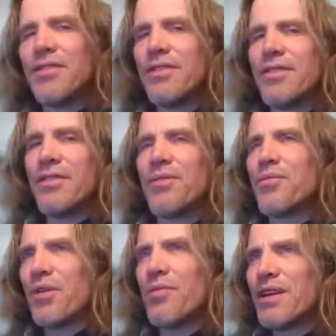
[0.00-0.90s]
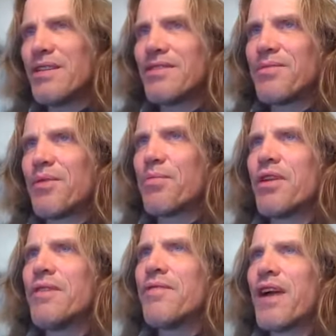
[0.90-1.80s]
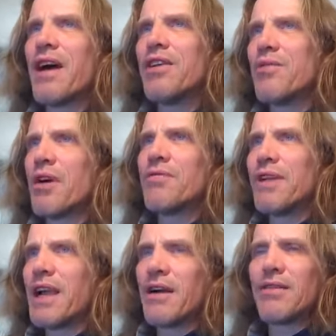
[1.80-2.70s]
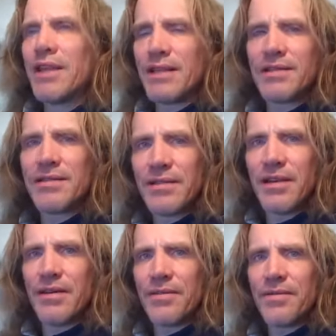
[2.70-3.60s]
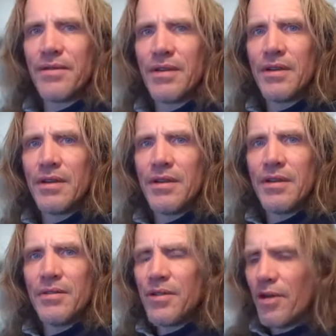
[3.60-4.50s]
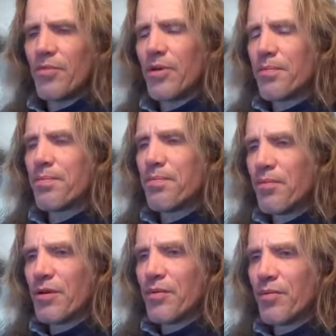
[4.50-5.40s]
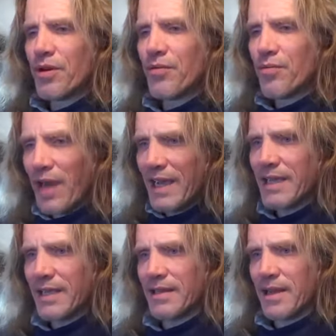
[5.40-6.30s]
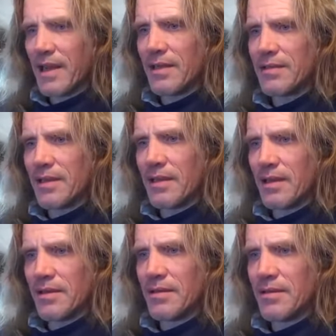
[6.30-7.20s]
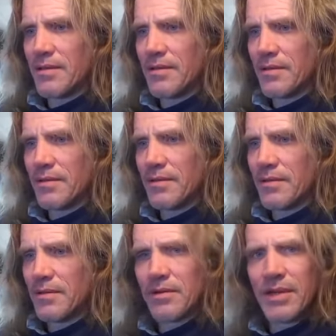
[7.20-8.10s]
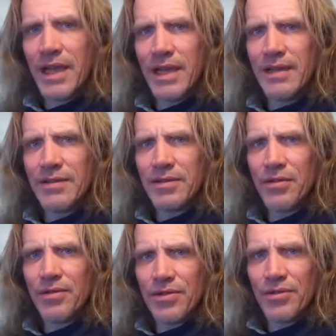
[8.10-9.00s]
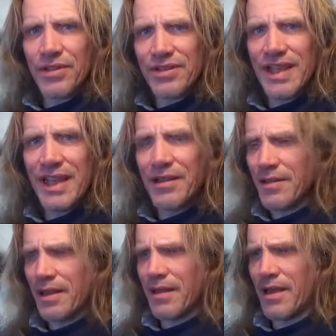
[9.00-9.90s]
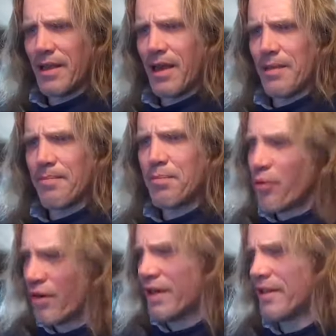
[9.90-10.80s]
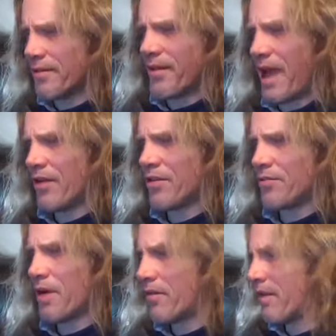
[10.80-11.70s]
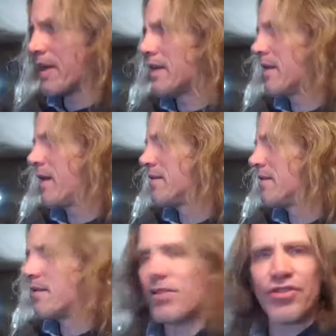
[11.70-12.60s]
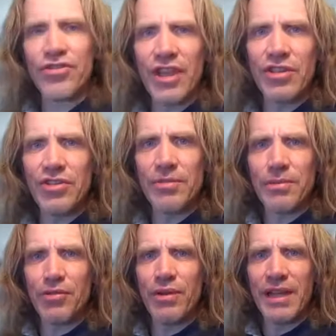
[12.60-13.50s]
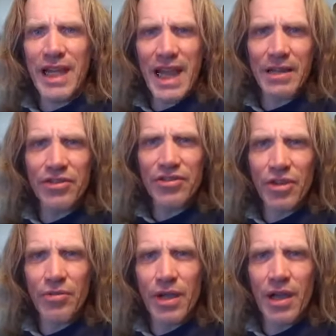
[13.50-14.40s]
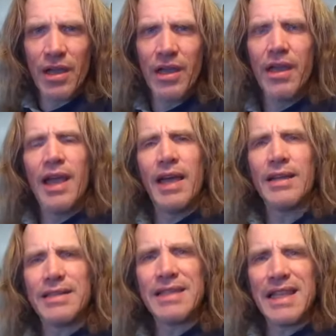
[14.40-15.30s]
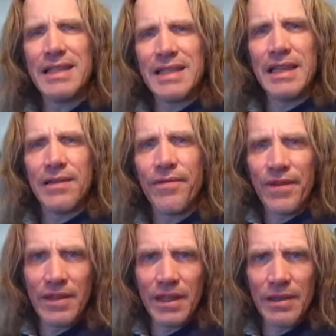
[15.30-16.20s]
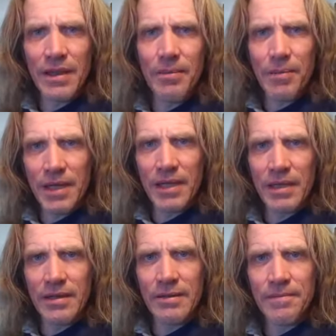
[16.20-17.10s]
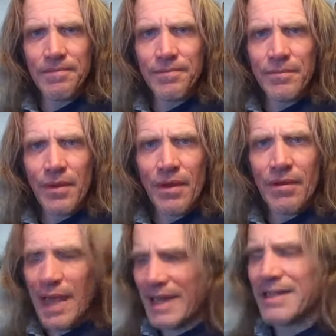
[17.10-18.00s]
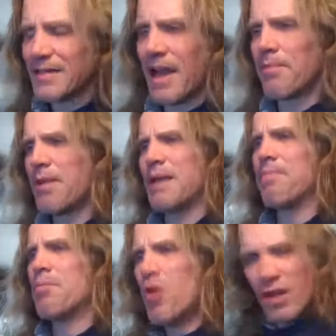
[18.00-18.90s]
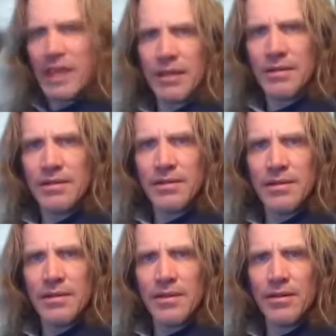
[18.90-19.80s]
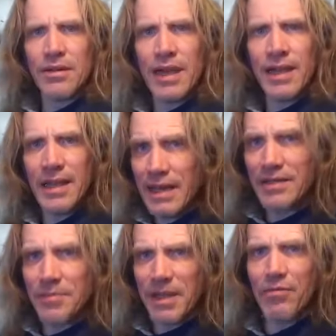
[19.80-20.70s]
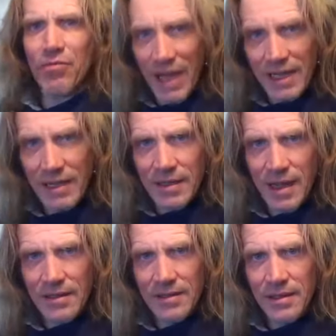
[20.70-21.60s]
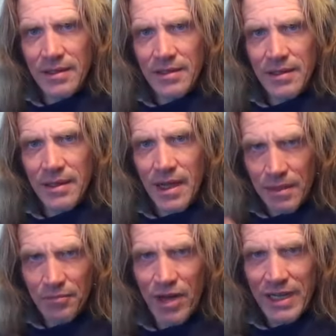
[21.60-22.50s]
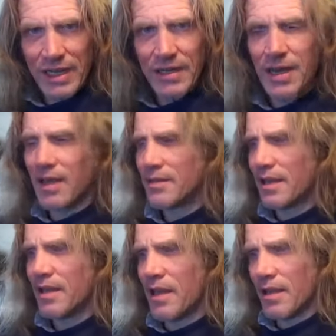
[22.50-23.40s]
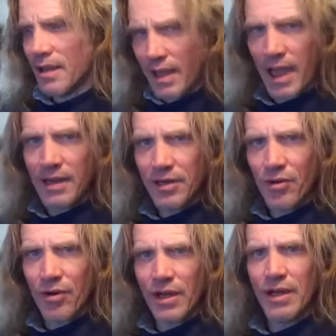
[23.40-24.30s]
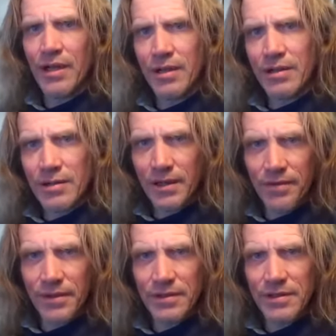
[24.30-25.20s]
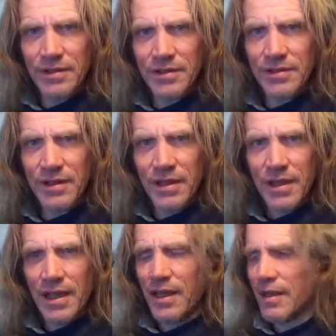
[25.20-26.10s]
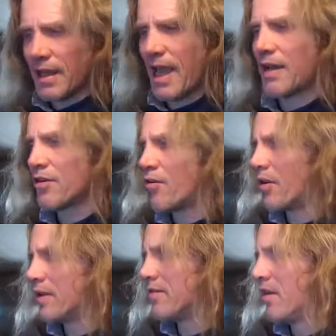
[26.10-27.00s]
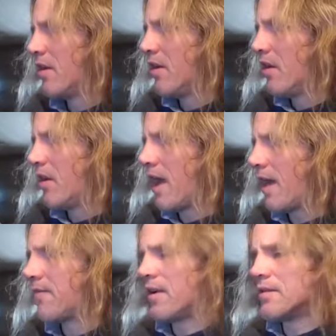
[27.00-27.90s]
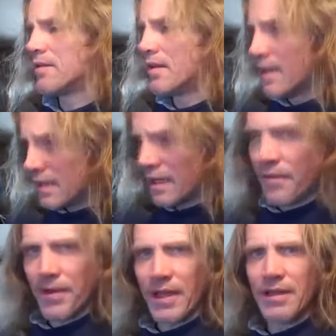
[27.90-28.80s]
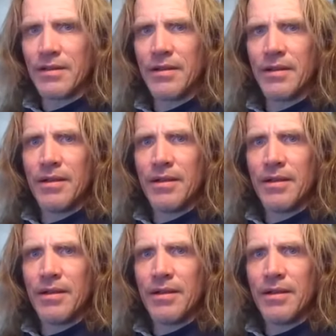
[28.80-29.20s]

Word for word: you know, what, what is we're putting value on reality itself? No, we're we're we're recognizing. Okay, so so to say that I'm putting the value by recognizing the distinction between a can of soda and a sentient feeling being. That is not me putting, okay? That is me recognizing. I'm recognizing category differences. And the categories have significant